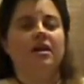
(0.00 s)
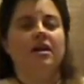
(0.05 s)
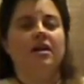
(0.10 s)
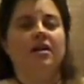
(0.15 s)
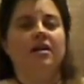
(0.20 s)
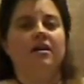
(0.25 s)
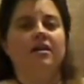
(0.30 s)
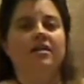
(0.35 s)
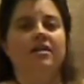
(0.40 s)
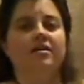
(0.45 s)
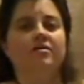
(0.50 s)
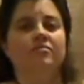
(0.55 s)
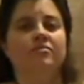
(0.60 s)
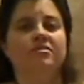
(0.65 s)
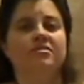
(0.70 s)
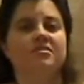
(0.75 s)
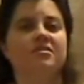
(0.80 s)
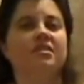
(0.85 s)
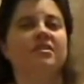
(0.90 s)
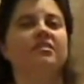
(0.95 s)
It
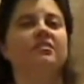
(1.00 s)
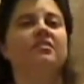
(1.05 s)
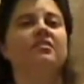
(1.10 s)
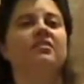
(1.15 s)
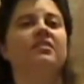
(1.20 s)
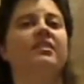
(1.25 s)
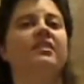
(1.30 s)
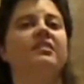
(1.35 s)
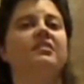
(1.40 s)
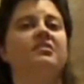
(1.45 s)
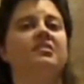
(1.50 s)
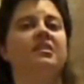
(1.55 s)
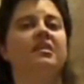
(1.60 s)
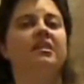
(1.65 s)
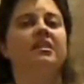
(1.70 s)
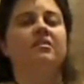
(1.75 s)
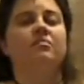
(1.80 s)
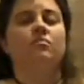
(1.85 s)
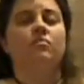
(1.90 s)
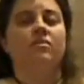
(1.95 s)
was unclean to
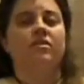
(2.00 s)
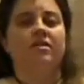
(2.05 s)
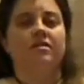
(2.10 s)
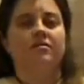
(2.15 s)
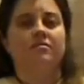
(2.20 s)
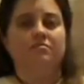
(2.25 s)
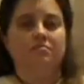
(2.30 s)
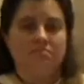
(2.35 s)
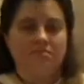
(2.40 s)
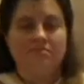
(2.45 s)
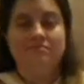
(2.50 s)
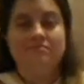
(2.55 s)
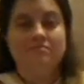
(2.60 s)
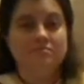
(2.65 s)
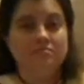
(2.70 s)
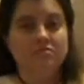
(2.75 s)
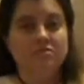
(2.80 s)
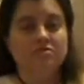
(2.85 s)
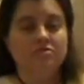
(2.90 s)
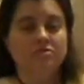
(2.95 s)
eat one
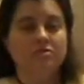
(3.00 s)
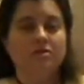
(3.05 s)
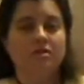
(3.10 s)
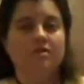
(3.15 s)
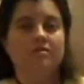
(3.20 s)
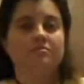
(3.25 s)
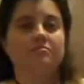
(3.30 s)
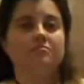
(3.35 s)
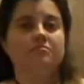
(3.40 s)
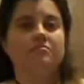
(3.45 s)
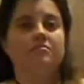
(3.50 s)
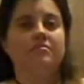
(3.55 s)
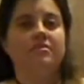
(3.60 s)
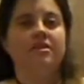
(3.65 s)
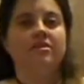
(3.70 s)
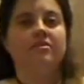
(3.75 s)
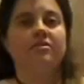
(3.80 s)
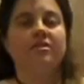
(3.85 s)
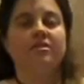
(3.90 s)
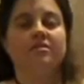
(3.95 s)
before
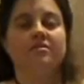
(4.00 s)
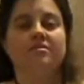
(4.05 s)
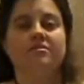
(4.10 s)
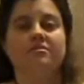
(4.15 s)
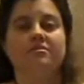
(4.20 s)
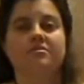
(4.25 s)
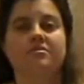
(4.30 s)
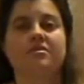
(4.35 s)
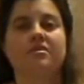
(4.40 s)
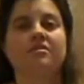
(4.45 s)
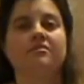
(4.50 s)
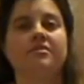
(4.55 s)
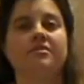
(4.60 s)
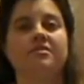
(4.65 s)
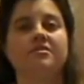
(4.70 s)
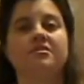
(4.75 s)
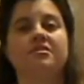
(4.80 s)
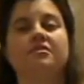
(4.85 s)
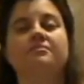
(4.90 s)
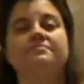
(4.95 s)
going to do a
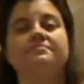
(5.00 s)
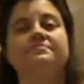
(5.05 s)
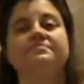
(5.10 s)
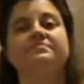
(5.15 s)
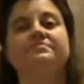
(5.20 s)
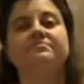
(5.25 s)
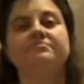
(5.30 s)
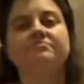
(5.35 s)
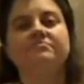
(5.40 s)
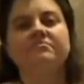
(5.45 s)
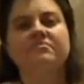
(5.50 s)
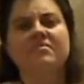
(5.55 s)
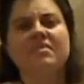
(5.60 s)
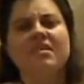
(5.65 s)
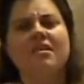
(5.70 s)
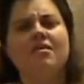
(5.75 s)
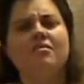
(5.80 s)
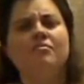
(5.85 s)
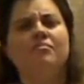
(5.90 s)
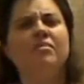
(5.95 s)
service.
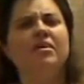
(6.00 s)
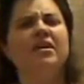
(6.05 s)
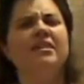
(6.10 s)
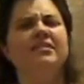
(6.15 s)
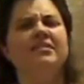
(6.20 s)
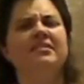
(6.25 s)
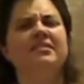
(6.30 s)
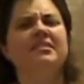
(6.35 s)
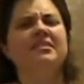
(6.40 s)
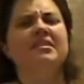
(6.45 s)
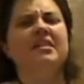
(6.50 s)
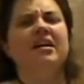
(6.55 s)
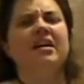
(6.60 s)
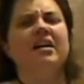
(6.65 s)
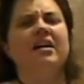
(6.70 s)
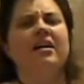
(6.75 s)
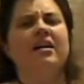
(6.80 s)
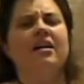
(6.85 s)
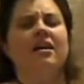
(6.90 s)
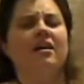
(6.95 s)
But
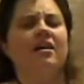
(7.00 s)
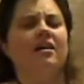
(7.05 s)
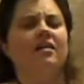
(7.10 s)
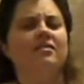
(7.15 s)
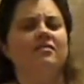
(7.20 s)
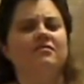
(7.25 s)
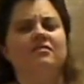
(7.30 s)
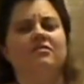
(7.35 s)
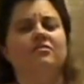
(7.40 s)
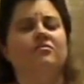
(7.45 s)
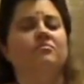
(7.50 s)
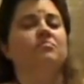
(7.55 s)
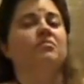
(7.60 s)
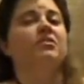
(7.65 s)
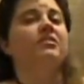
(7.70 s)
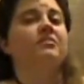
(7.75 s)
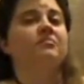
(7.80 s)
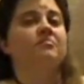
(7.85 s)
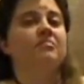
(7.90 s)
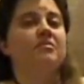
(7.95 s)
there were
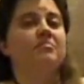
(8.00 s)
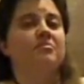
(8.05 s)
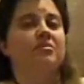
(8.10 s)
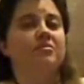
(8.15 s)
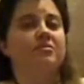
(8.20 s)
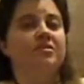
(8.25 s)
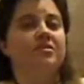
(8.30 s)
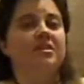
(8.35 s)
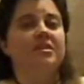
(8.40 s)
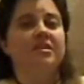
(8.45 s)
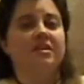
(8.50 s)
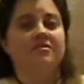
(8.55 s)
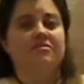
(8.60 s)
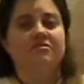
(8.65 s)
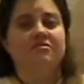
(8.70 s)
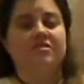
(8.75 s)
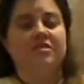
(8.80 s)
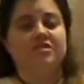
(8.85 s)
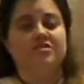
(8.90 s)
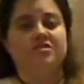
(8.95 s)
plenty of people who did eat
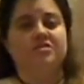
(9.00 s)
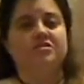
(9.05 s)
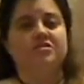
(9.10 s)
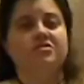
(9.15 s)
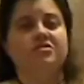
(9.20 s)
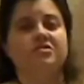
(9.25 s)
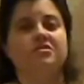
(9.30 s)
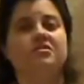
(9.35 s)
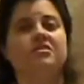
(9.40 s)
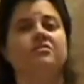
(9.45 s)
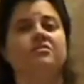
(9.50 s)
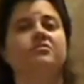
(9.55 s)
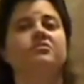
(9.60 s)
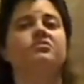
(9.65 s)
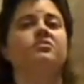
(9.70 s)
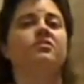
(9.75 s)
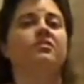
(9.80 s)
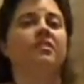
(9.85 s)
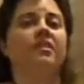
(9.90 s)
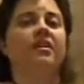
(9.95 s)
fish. It's just there were
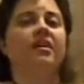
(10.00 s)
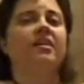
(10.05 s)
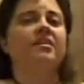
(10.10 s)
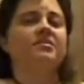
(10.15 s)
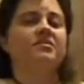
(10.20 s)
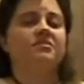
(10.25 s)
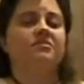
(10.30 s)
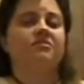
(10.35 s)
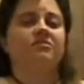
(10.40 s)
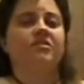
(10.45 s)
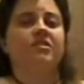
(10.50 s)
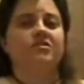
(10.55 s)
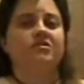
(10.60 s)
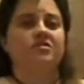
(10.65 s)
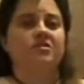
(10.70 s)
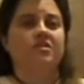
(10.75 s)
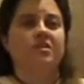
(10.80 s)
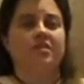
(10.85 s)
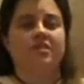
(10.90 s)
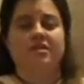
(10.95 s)
certain kinds of
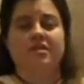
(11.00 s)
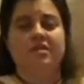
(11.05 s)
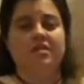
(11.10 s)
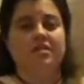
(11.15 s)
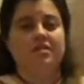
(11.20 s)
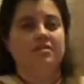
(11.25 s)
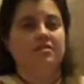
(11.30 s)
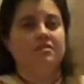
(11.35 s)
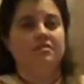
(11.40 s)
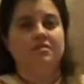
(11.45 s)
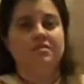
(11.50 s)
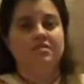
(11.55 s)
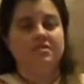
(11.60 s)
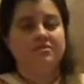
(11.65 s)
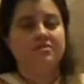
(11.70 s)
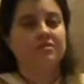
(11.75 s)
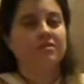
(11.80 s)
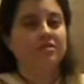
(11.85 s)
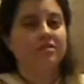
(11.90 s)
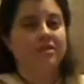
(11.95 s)
fish that in
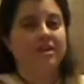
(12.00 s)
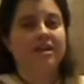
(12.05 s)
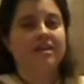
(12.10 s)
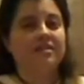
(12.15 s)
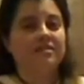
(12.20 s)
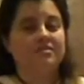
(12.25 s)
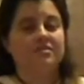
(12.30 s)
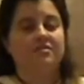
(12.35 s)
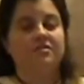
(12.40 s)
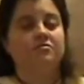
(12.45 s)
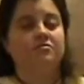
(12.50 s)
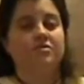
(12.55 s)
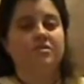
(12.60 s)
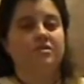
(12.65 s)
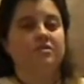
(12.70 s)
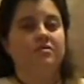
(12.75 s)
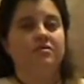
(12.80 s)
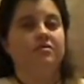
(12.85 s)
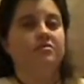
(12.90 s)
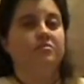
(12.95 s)
different locales you
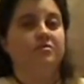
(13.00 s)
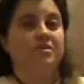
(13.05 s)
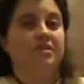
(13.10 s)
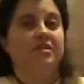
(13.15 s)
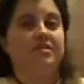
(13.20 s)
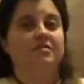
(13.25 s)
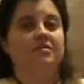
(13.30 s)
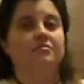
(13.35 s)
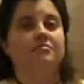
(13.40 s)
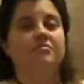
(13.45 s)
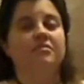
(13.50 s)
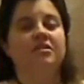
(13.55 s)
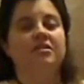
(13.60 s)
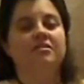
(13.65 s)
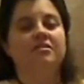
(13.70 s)
wouldn't eat them.